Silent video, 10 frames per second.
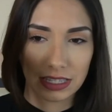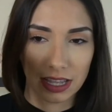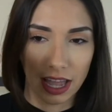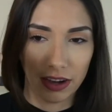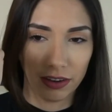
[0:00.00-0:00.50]

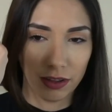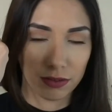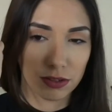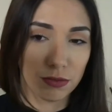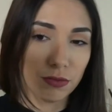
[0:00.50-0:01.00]
I don't
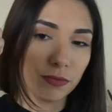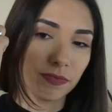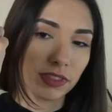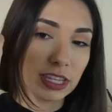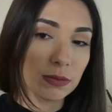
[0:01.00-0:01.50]
know. So
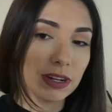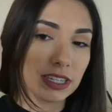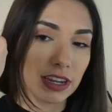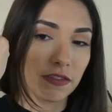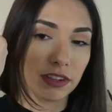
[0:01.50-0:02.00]
this one
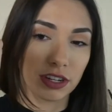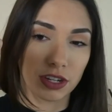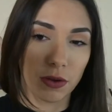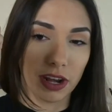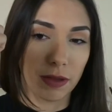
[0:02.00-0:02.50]
is definitely
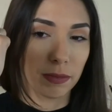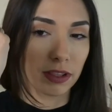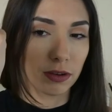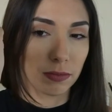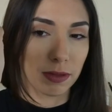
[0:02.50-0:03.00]
showing up a
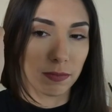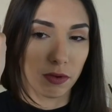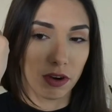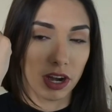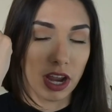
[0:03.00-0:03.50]
little bit
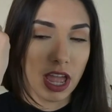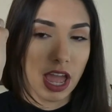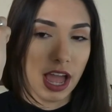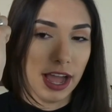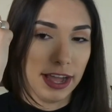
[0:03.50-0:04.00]
more.
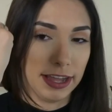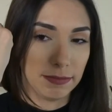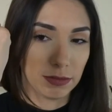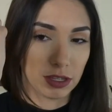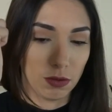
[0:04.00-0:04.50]

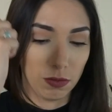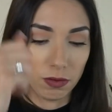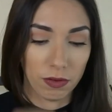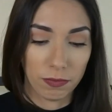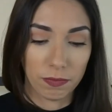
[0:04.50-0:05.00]

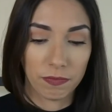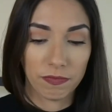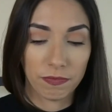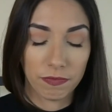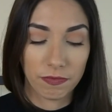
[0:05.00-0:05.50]
So
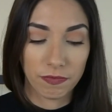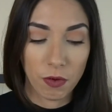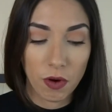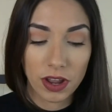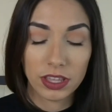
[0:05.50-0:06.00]

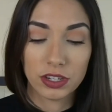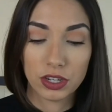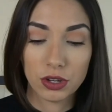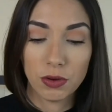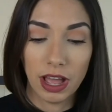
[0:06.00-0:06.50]
for the
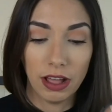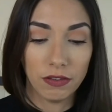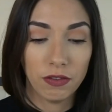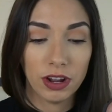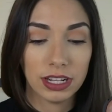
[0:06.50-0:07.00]
two
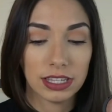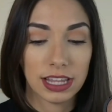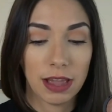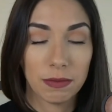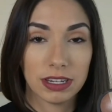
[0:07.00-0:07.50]
e.l.f.
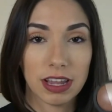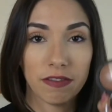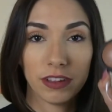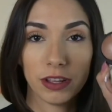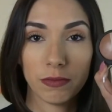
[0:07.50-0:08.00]
ones, I would
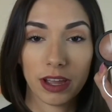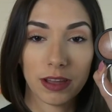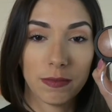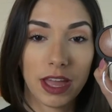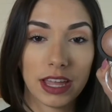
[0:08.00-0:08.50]
definitely
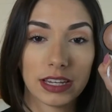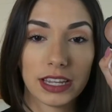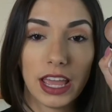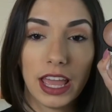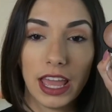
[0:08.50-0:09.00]

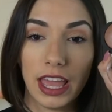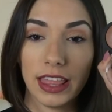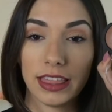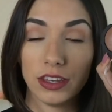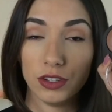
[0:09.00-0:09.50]
recommend
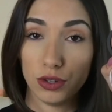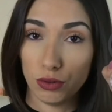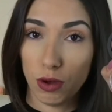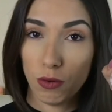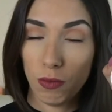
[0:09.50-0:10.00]
the
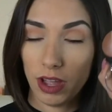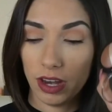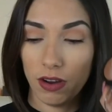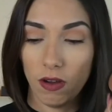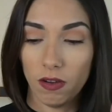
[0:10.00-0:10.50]
duo
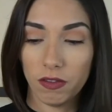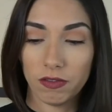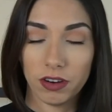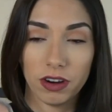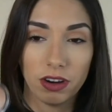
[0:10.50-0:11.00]
one
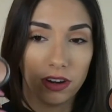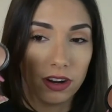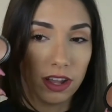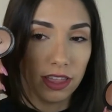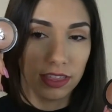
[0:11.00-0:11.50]

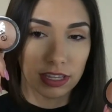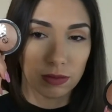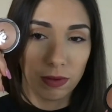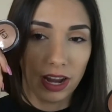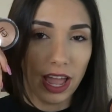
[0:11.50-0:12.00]
over this
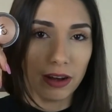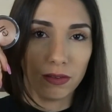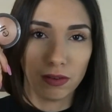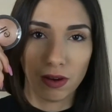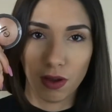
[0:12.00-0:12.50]
one. I
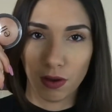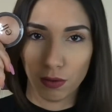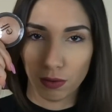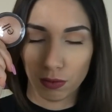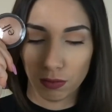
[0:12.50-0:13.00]
don't
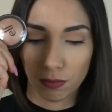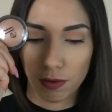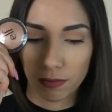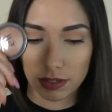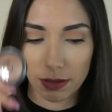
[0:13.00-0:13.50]
know
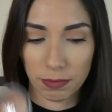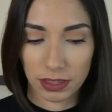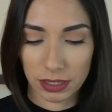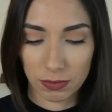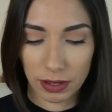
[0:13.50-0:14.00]
what was up with
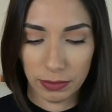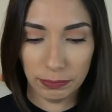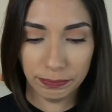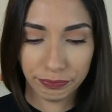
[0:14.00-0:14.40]
this one.